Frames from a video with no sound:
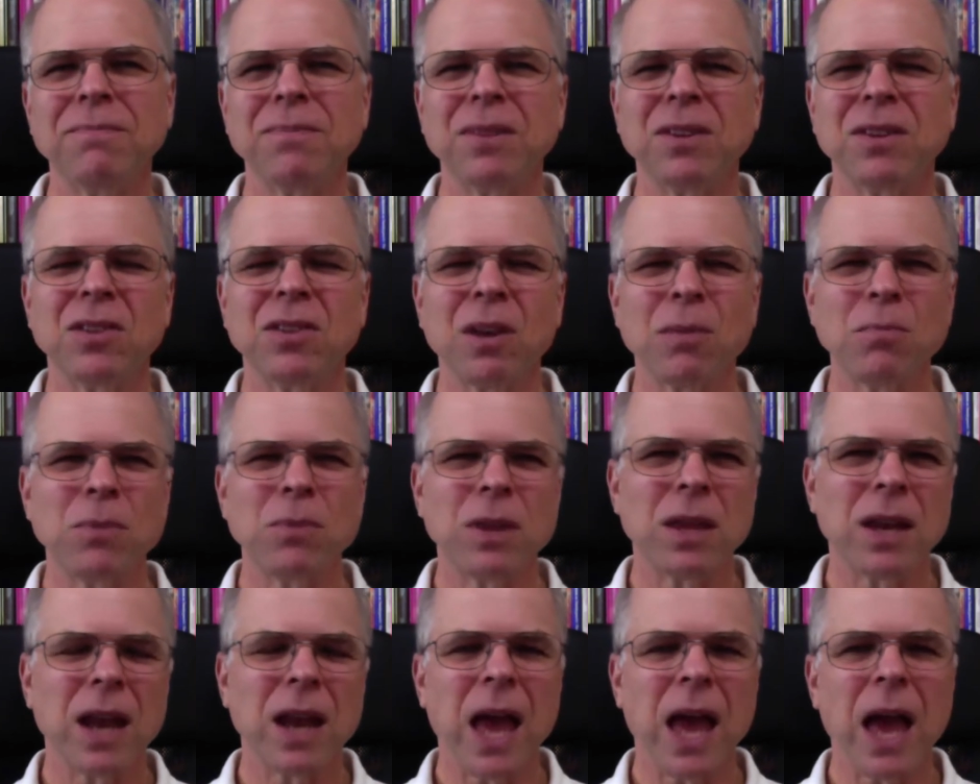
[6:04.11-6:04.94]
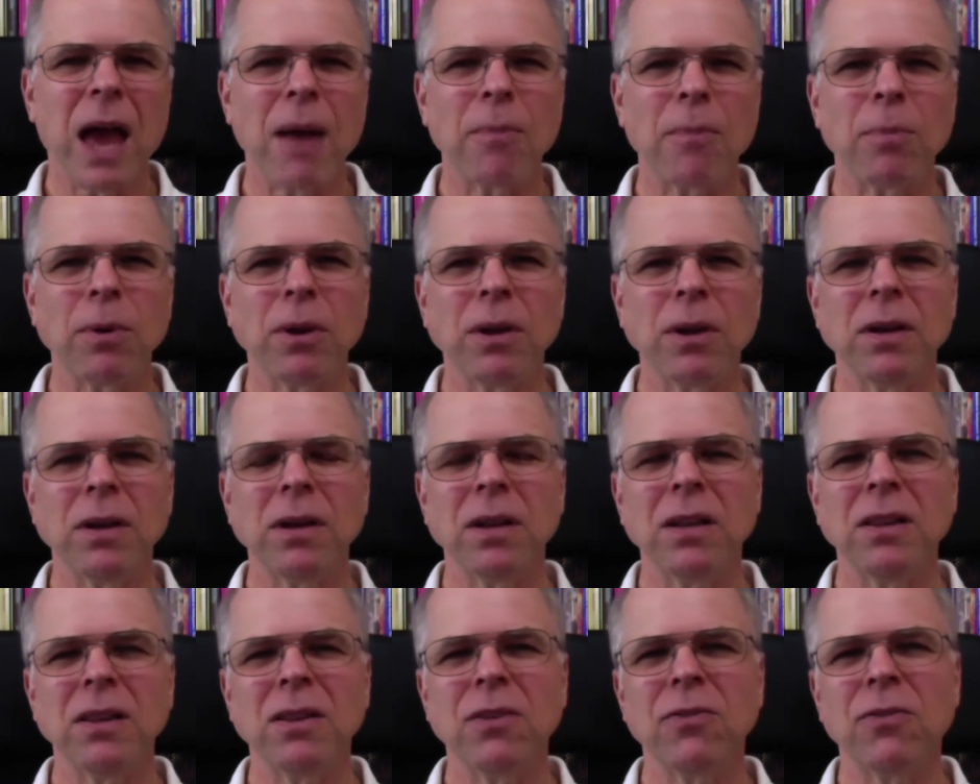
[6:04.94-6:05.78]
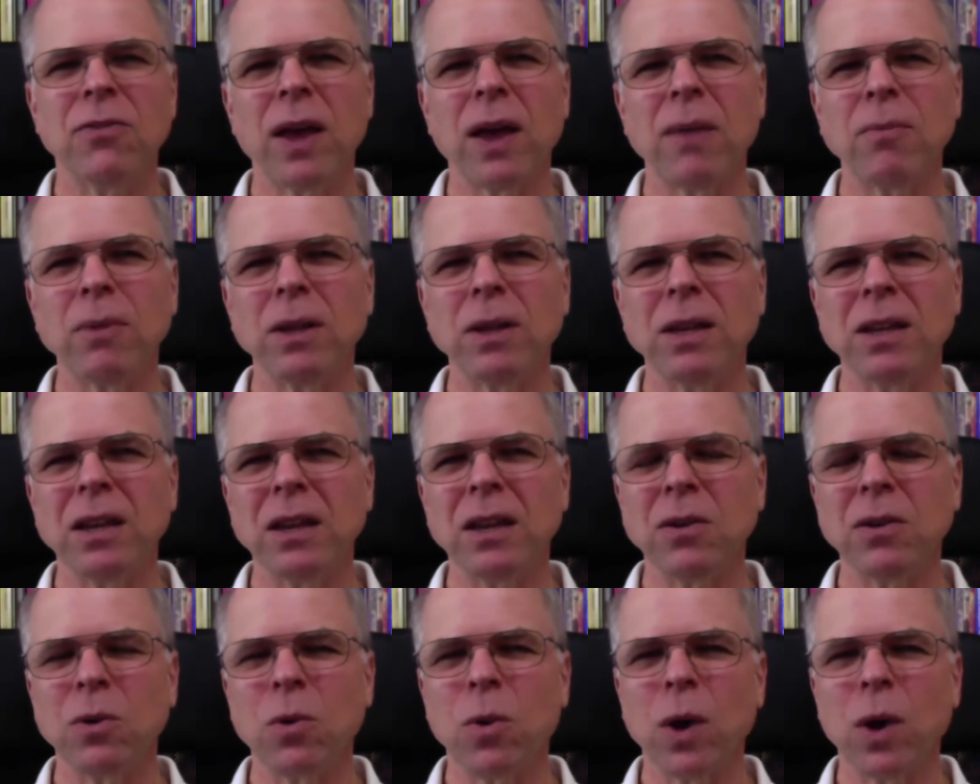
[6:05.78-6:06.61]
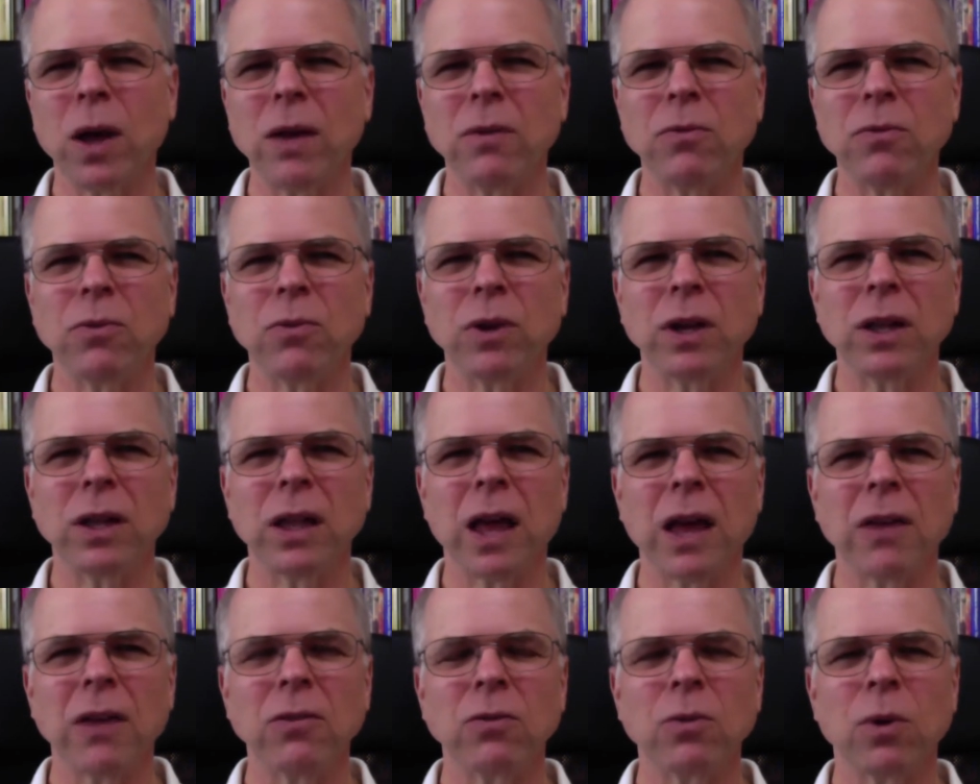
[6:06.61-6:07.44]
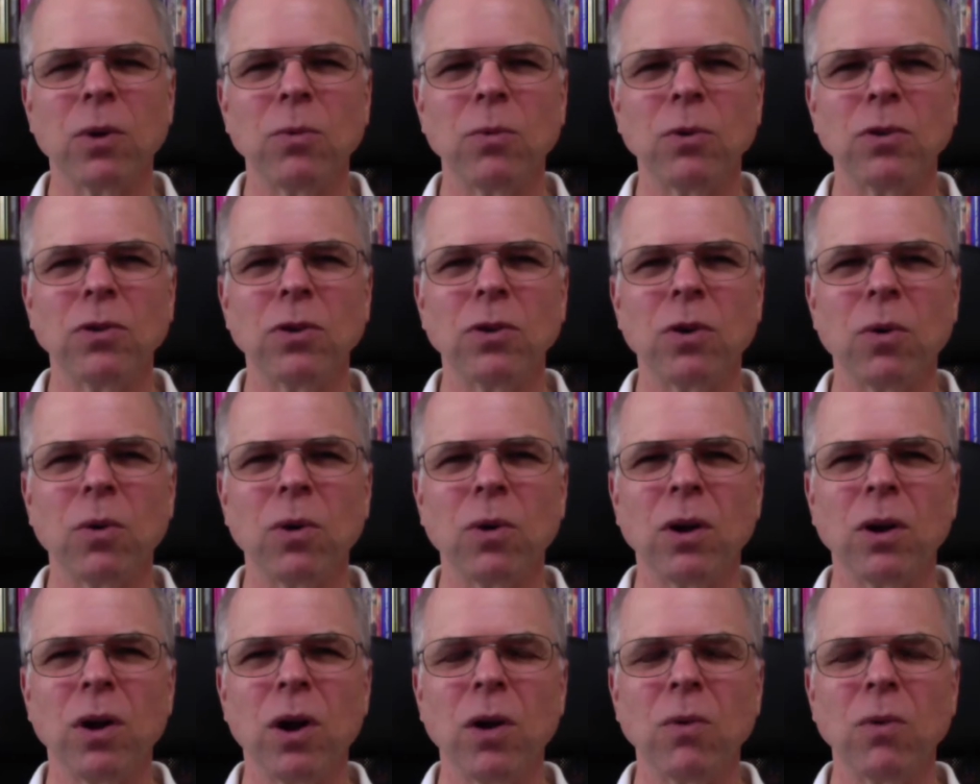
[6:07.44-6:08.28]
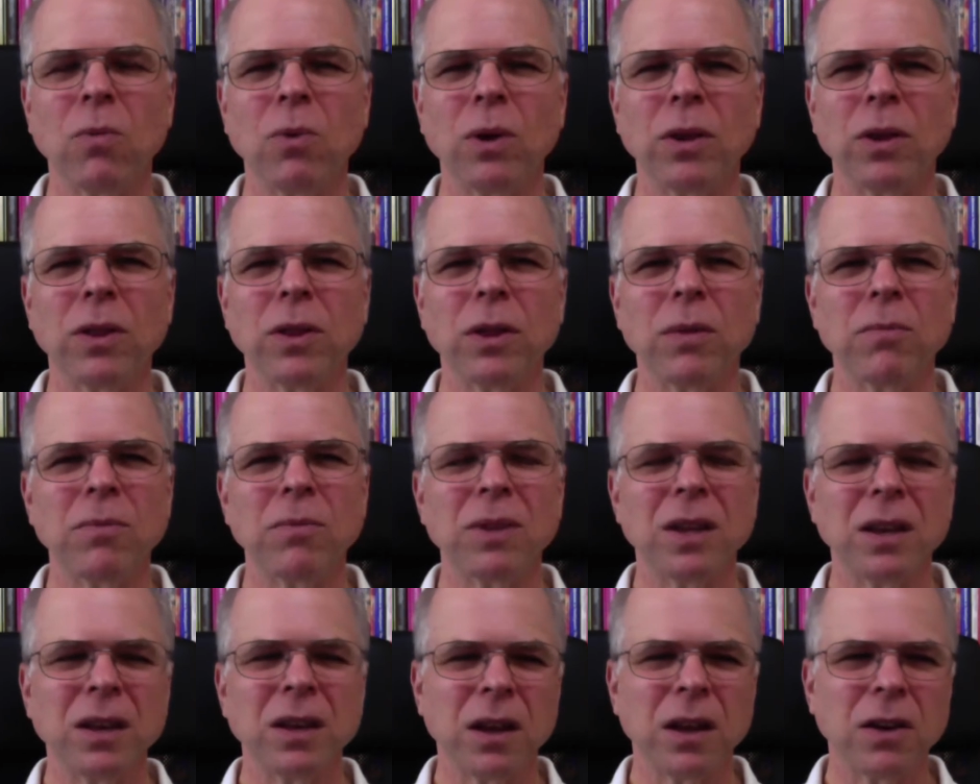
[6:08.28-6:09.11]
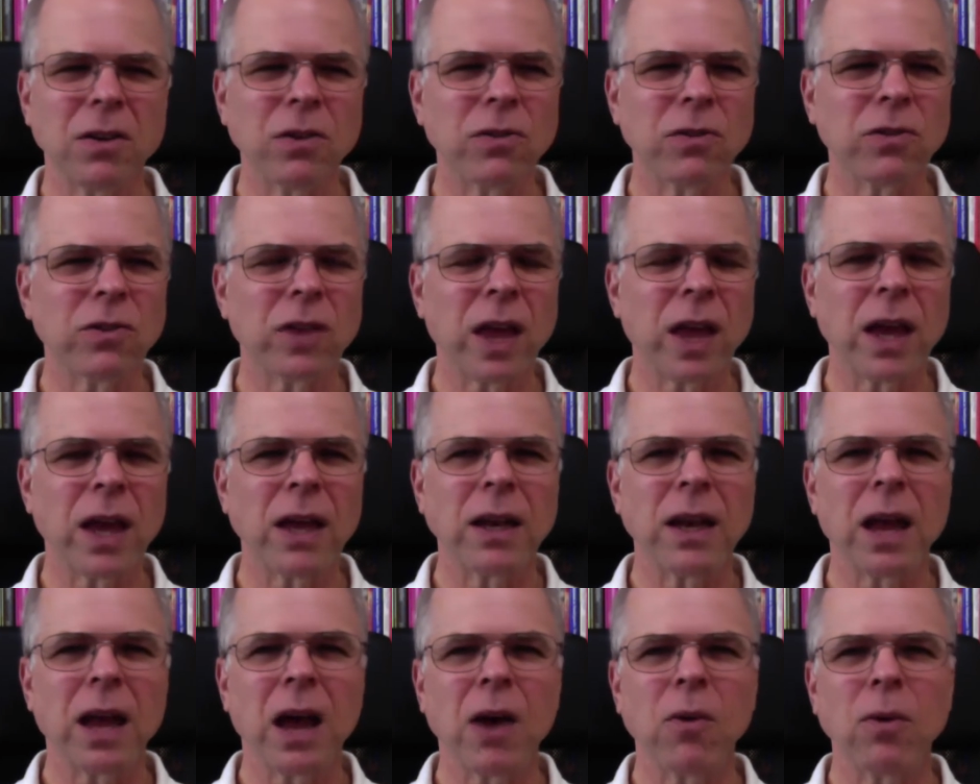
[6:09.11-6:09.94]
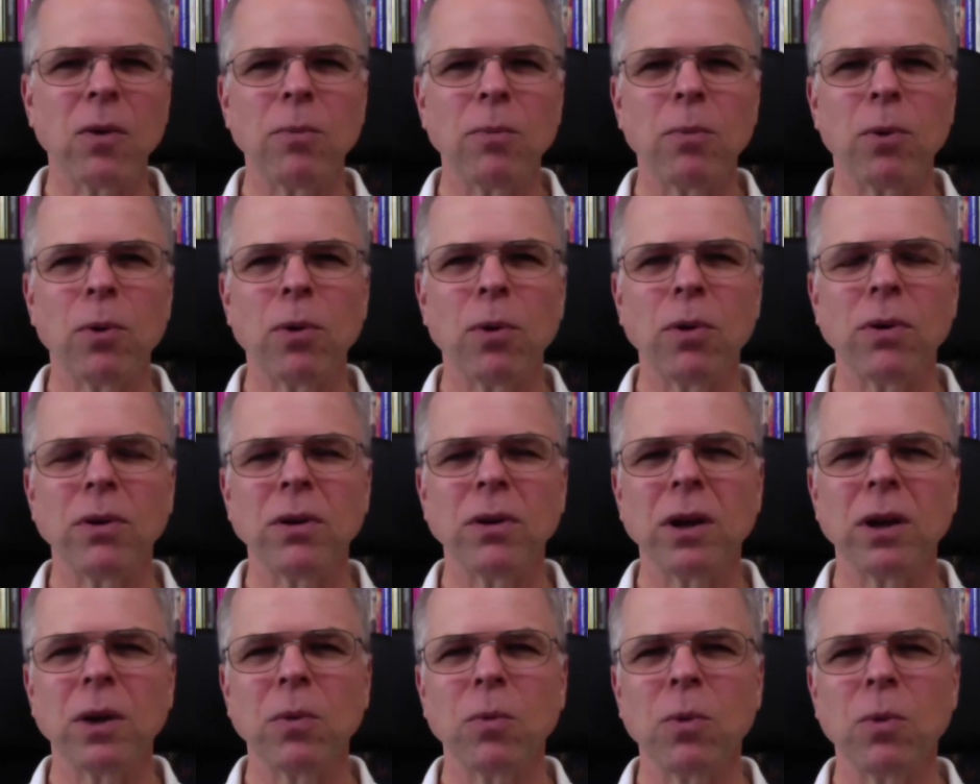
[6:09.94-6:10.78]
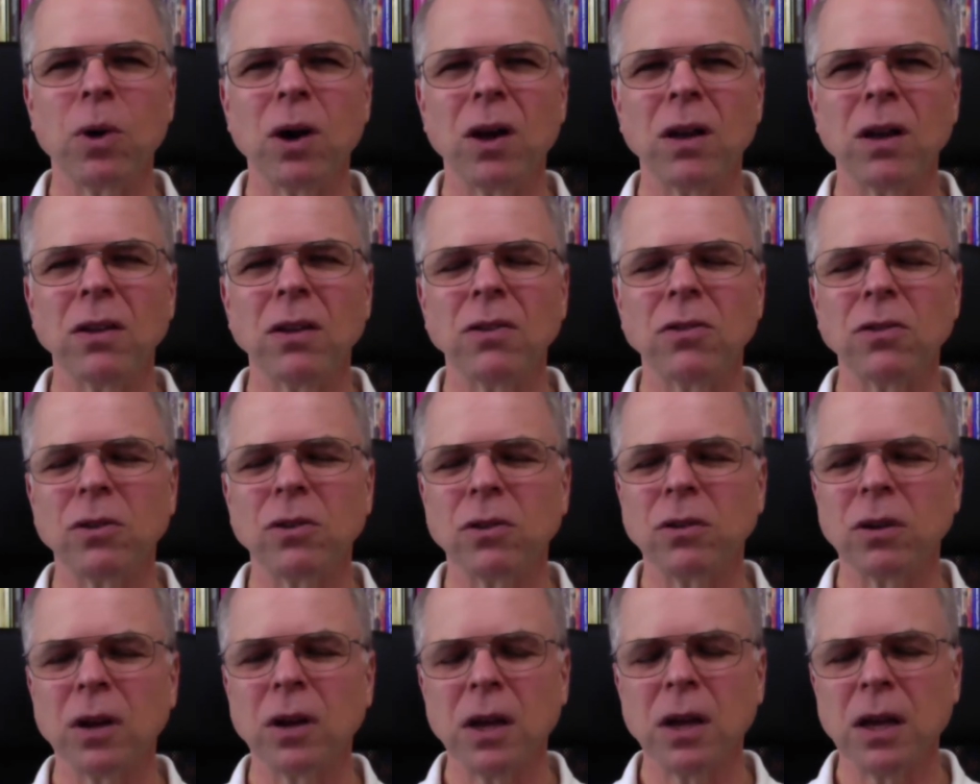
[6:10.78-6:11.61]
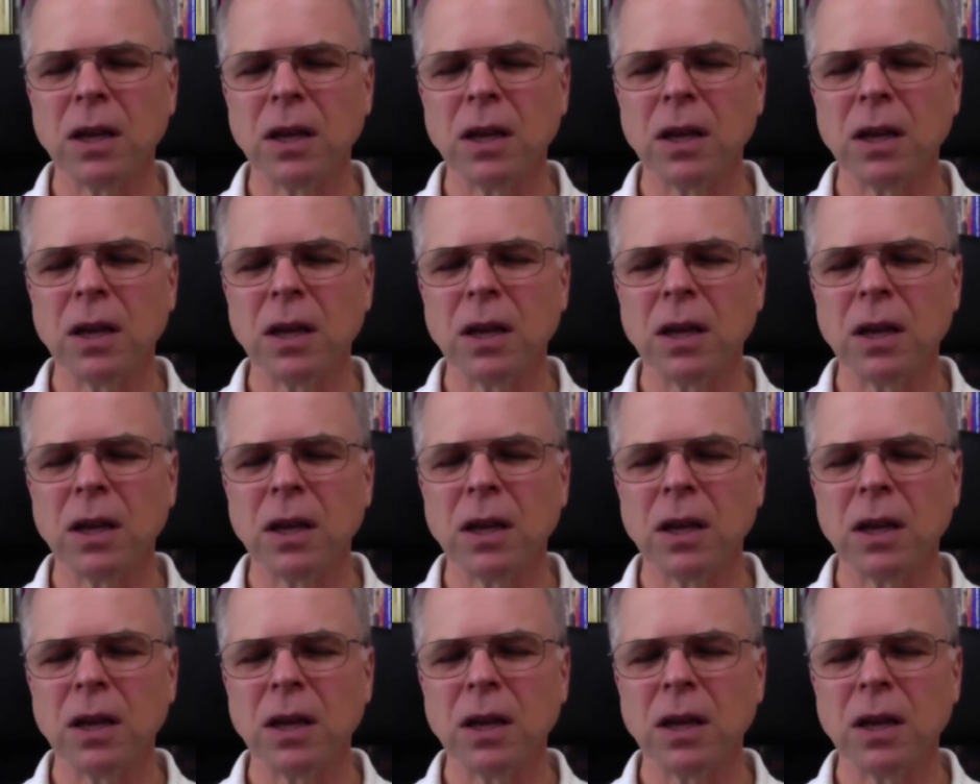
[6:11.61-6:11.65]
Something happened and the family didn't quite realize what was going on with them, didn't understand how important it was, or